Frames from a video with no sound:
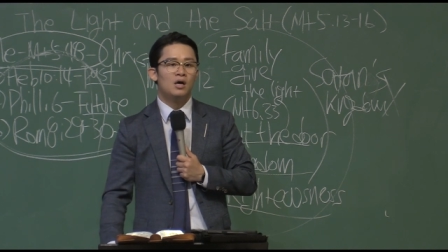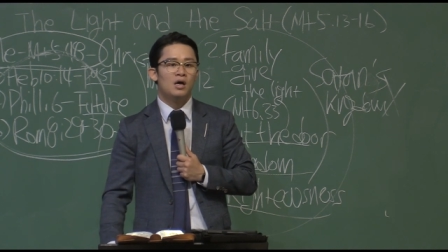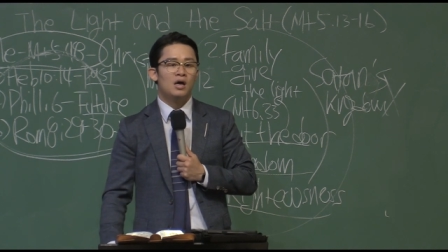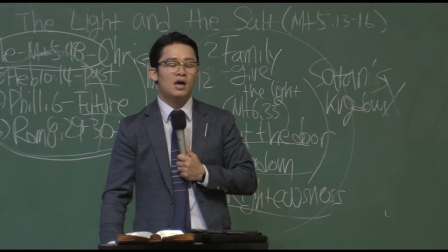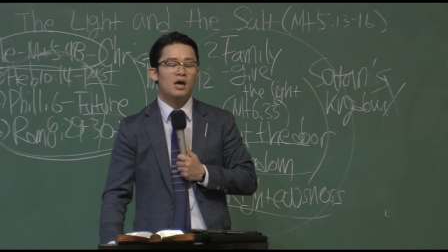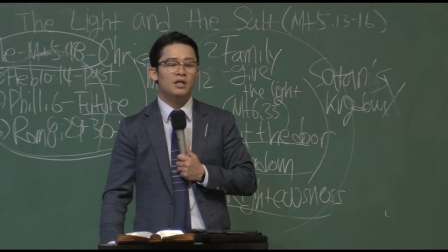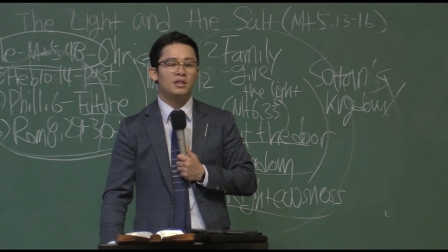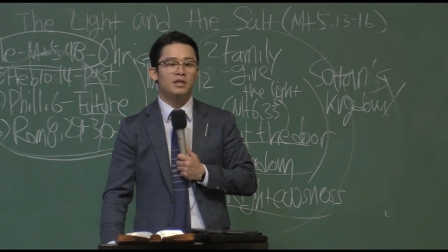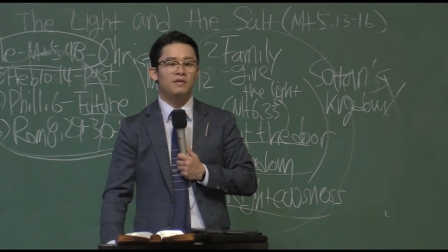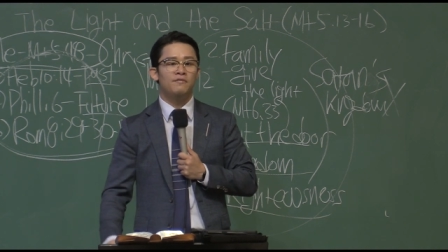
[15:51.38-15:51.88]

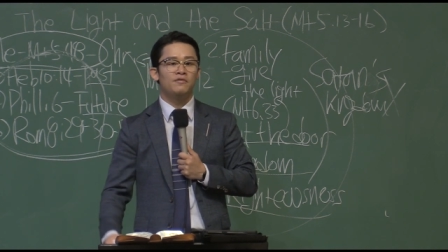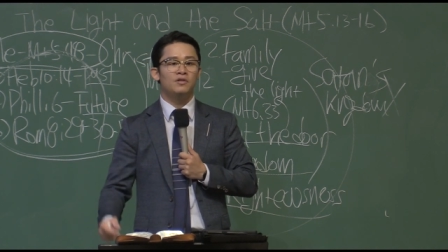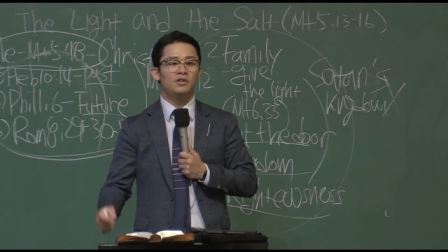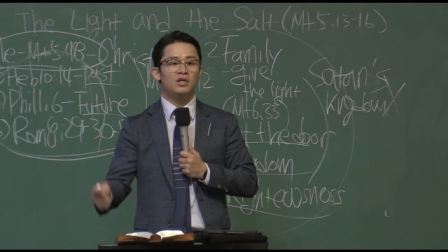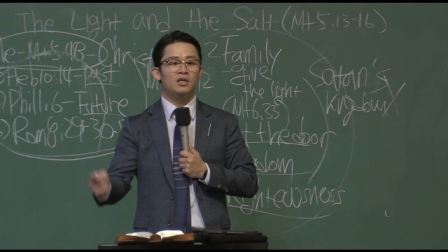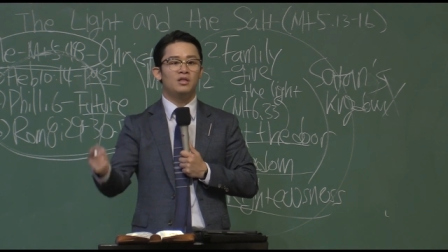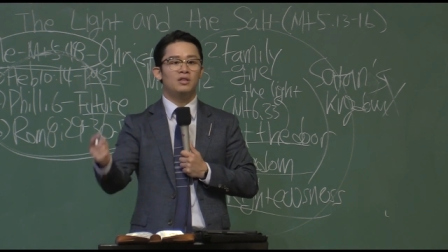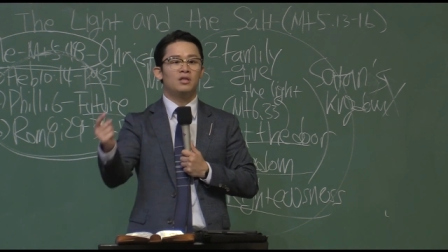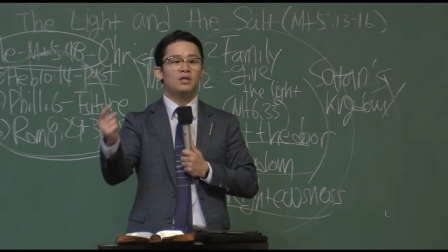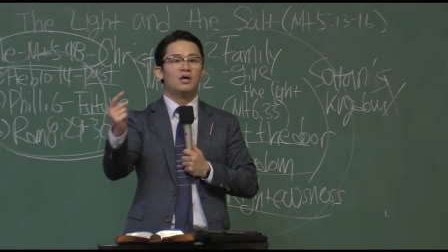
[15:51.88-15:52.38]
And even
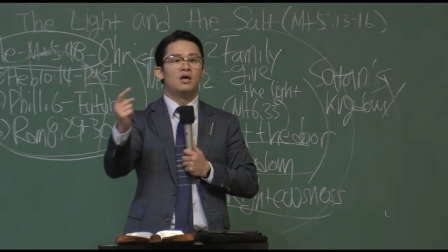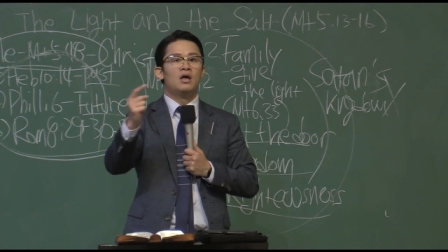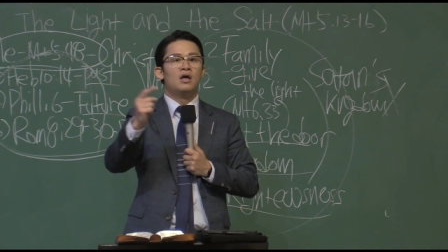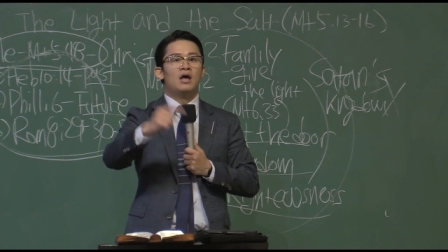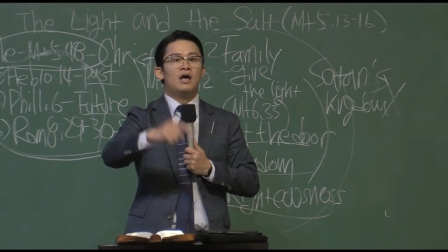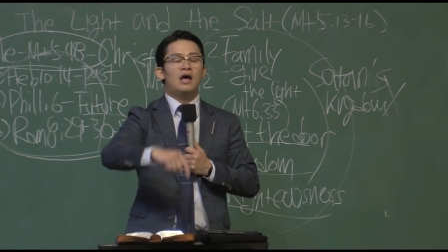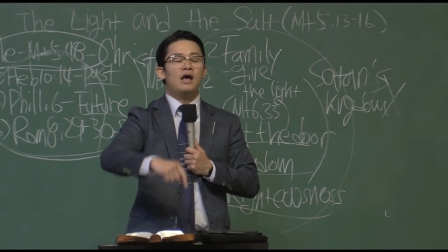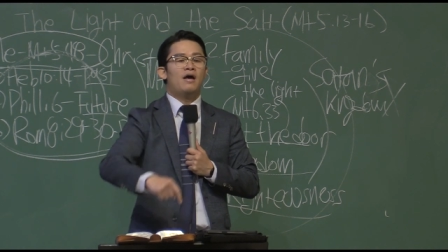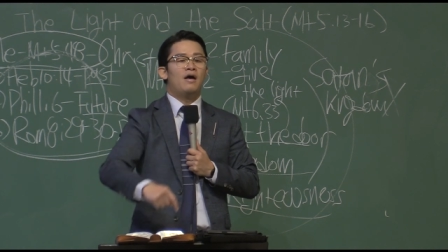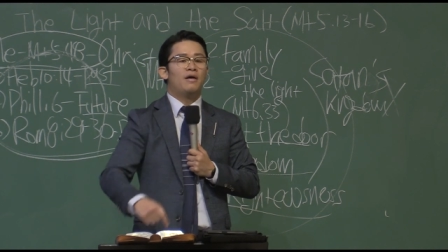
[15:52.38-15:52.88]
in
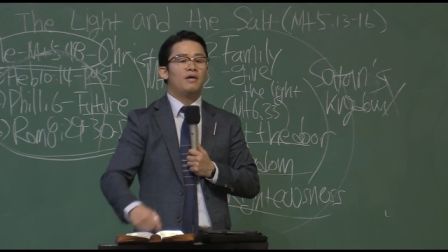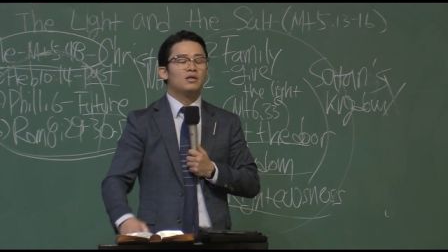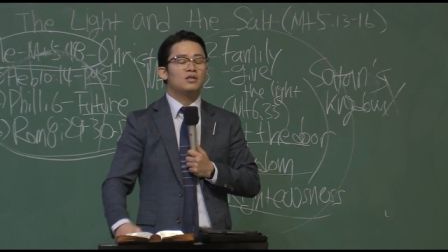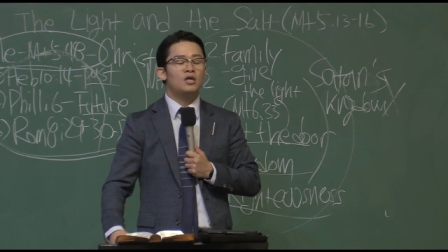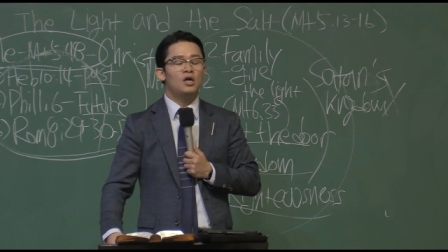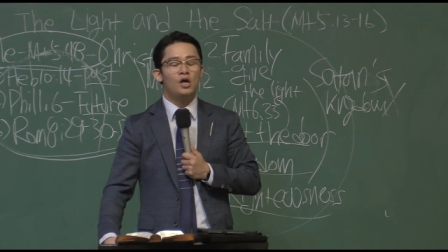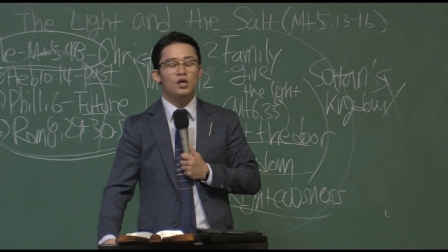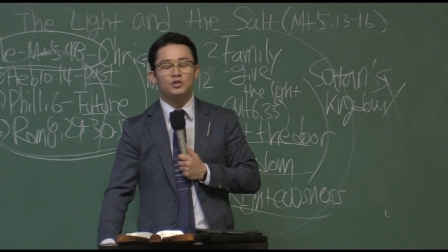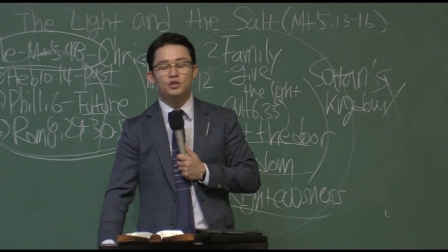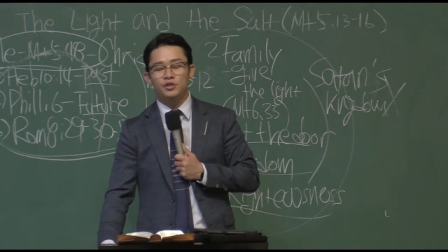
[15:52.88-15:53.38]

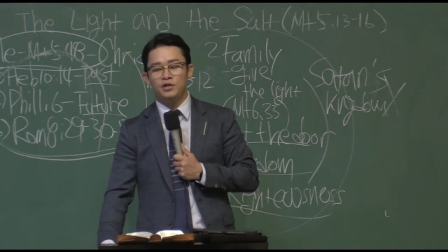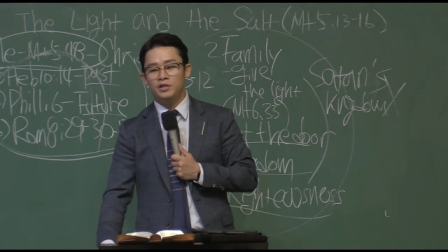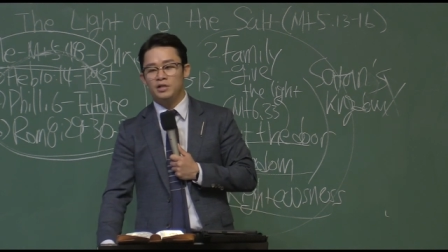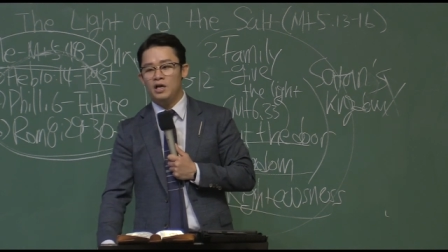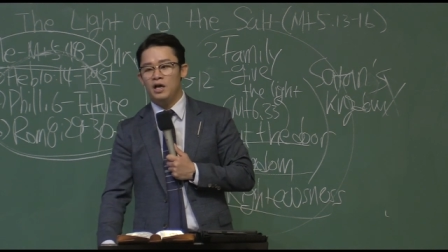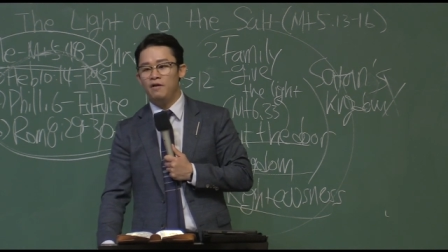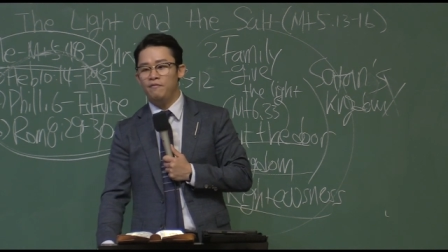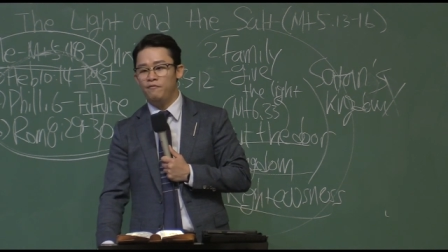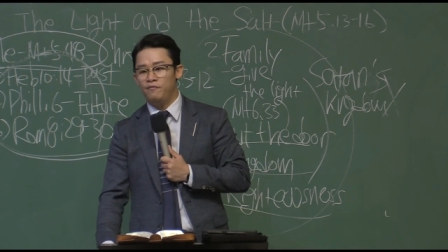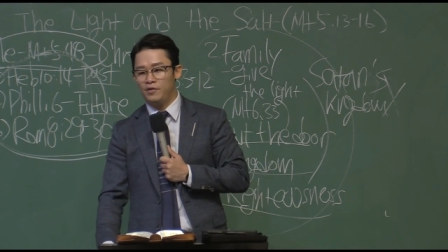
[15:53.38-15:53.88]
country in
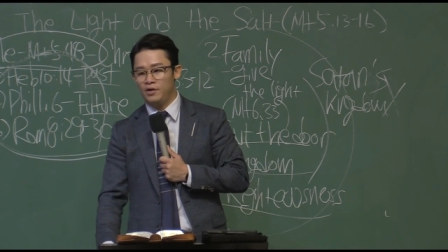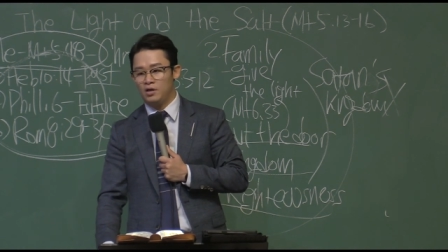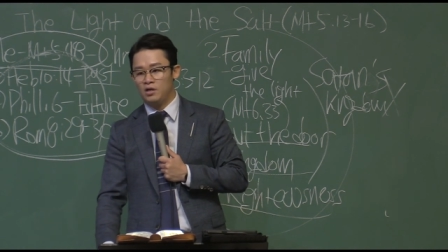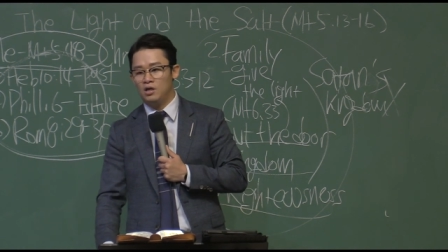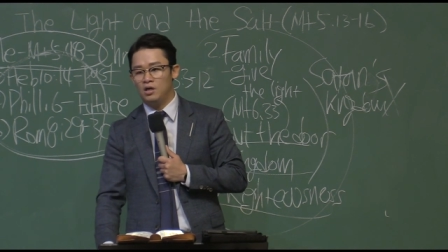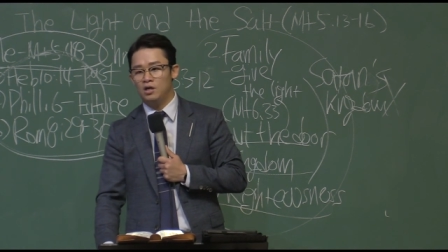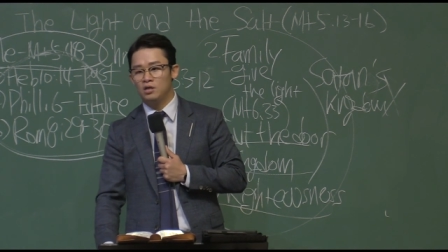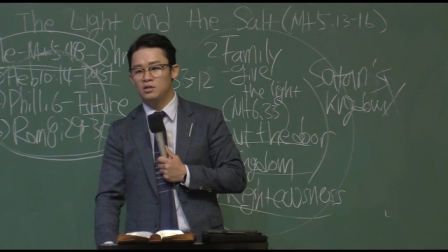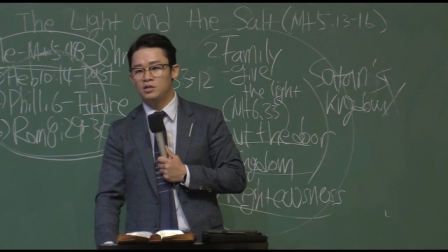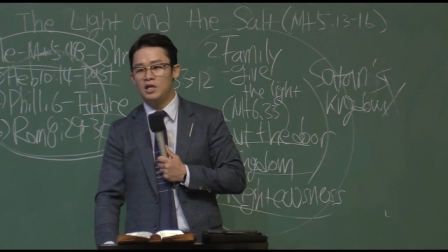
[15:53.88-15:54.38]
Africa,